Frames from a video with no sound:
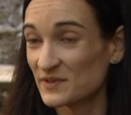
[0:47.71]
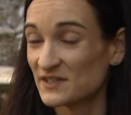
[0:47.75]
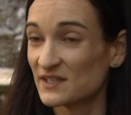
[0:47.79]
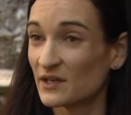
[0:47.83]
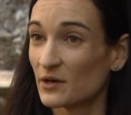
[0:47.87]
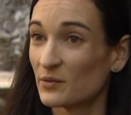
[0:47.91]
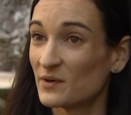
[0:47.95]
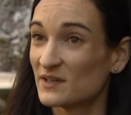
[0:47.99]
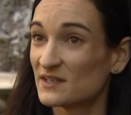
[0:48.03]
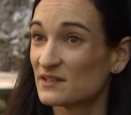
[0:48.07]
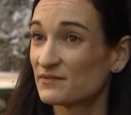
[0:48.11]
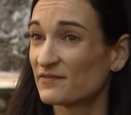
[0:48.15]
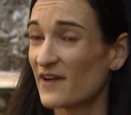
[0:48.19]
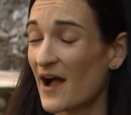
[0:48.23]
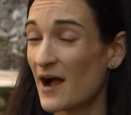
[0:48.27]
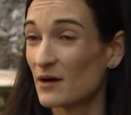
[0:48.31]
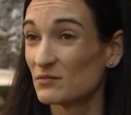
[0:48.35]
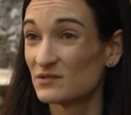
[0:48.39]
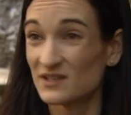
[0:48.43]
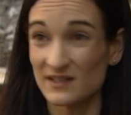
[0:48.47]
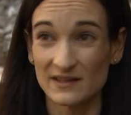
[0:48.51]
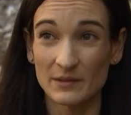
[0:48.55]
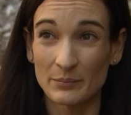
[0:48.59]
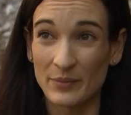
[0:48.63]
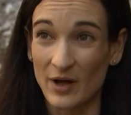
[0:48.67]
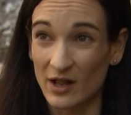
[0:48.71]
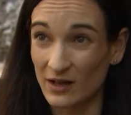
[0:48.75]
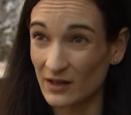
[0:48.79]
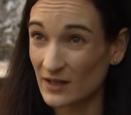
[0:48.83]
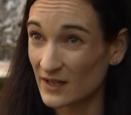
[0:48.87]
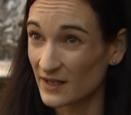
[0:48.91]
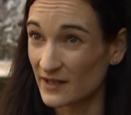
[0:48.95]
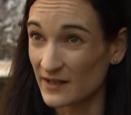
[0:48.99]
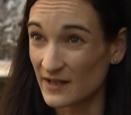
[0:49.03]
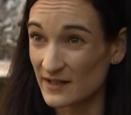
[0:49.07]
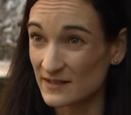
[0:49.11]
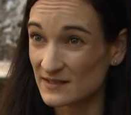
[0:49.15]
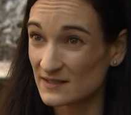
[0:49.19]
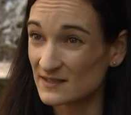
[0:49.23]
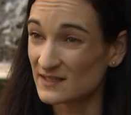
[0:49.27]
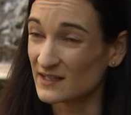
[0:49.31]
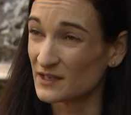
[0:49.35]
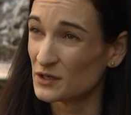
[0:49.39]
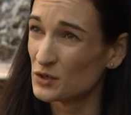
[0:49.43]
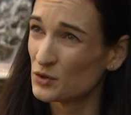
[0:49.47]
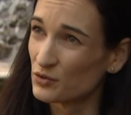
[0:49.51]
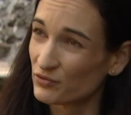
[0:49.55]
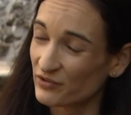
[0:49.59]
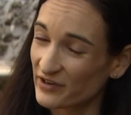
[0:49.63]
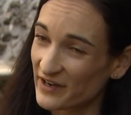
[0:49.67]
So it's found in the Balkans,
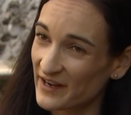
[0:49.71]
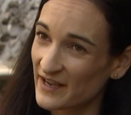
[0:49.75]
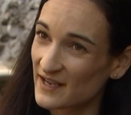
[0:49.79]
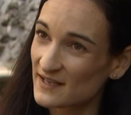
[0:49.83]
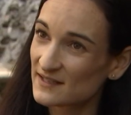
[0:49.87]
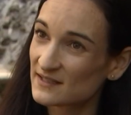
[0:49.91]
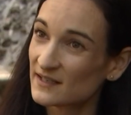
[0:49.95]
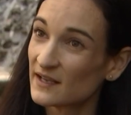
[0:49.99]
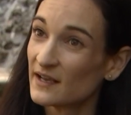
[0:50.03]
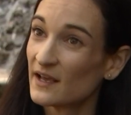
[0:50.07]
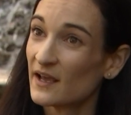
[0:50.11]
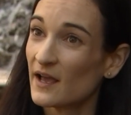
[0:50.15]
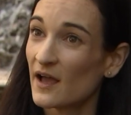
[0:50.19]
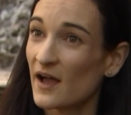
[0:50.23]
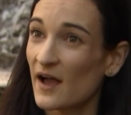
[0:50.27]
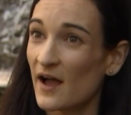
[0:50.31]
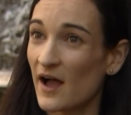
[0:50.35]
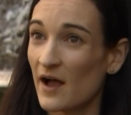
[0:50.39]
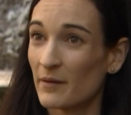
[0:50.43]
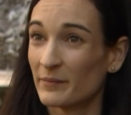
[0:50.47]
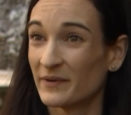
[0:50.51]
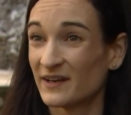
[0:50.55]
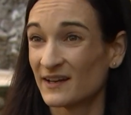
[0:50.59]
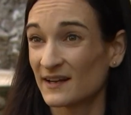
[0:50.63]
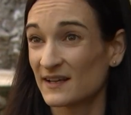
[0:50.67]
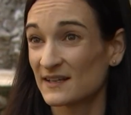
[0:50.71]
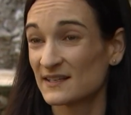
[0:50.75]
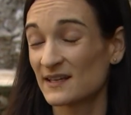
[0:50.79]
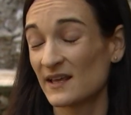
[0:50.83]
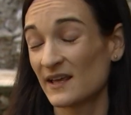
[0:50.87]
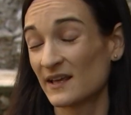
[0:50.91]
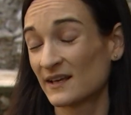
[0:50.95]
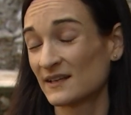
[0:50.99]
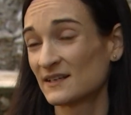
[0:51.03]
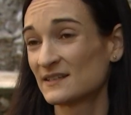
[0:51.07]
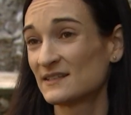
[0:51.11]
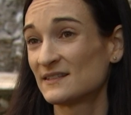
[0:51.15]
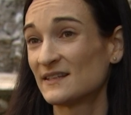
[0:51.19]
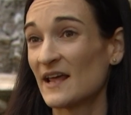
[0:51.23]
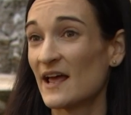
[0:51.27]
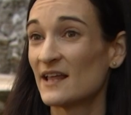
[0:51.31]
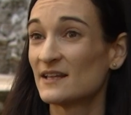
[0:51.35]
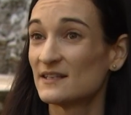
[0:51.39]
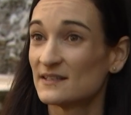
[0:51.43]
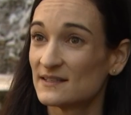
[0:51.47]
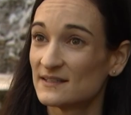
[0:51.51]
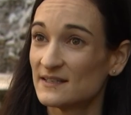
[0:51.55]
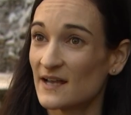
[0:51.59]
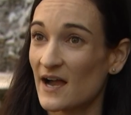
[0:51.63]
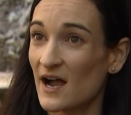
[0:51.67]
in Greece, and it
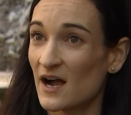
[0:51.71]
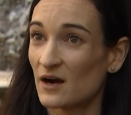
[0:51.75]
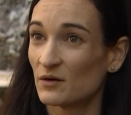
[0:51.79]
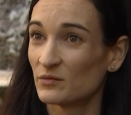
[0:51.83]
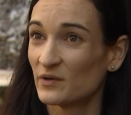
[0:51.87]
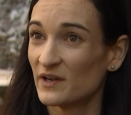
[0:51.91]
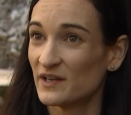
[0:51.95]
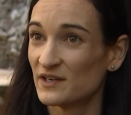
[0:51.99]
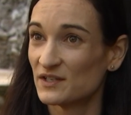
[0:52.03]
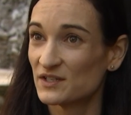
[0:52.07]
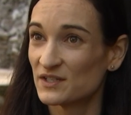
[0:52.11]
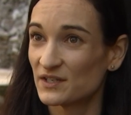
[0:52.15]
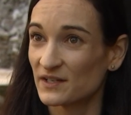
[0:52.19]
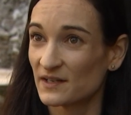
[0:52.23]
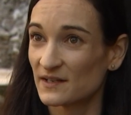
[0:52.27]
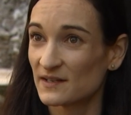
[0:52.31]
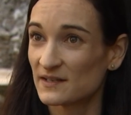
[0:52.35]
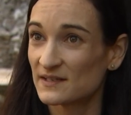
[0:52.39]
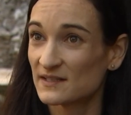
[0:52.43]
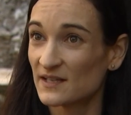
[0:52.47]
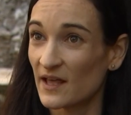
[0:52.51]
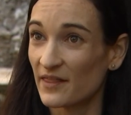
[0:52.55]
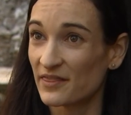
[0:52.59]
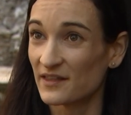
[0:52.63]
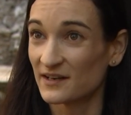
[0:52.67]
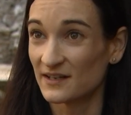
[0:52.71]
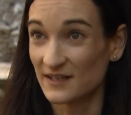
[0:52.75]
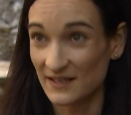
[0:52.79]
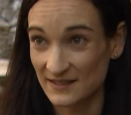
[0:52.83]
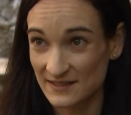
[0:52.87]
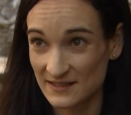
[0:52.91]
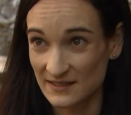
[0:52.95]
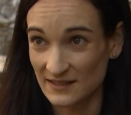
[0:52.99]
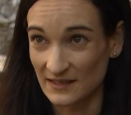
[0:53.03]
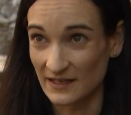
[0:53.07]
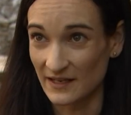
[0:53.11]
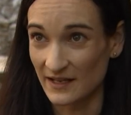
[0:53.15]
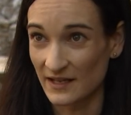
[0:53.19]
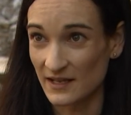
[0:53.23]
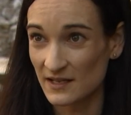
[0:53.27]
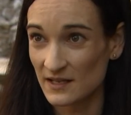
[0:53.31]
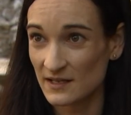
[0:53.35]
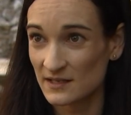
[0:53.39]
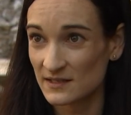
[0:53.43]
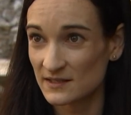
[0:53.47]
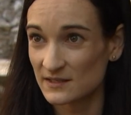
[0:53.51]
extends down into Southern Italy.